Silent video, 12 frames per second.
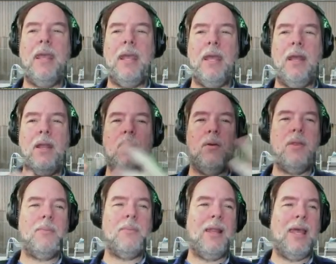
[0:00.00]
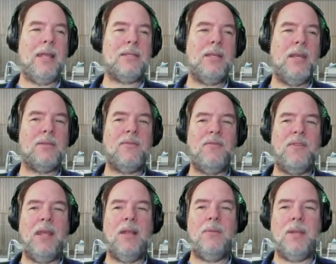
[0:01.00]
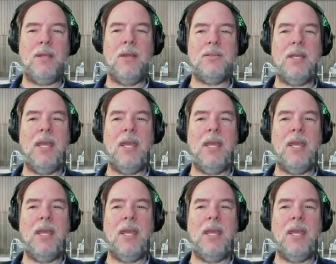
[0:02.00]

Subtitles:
And I know that my last test failed because,